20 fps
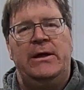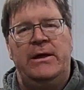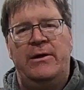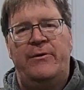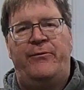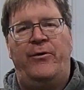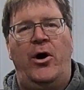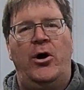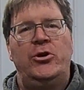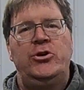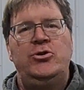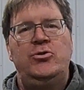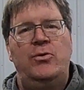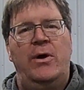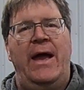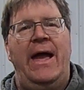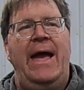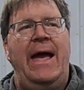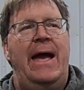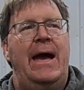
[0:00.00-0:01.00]
If all you
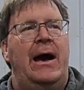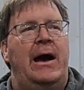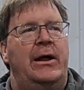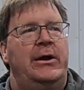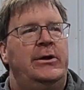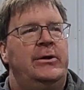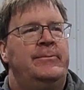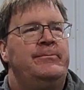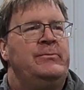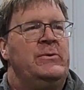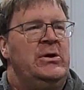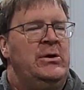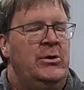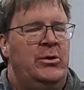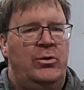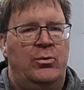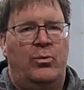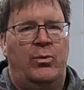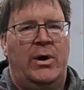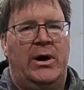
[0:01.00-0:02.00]
had
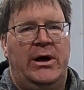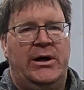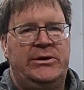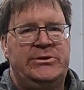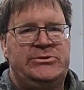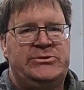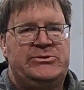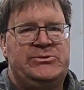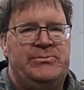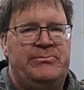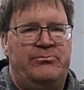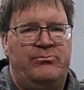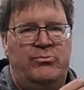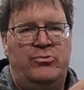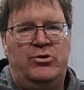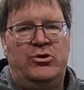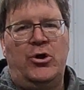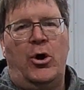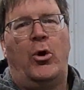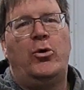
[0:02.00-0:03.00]
was
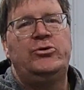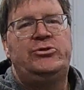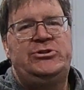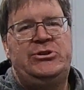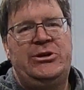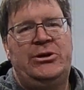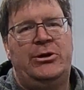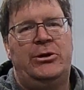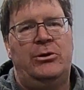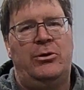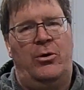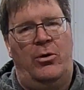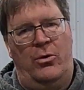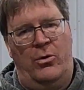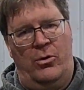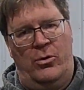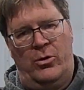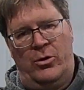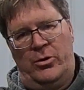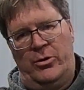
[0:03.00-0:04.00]
no till
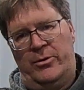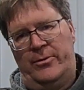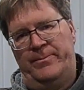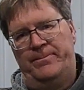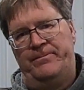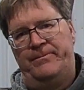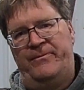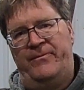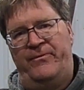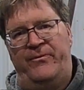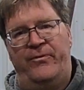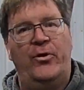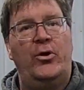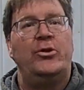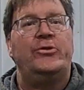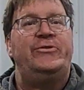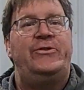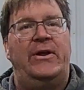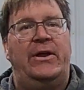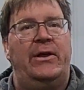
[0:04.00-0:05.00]
or
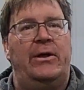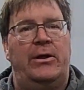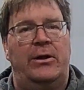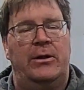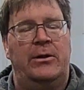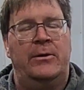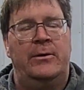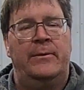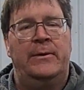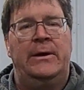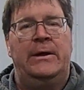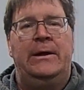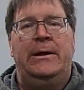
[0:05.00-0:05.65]
full till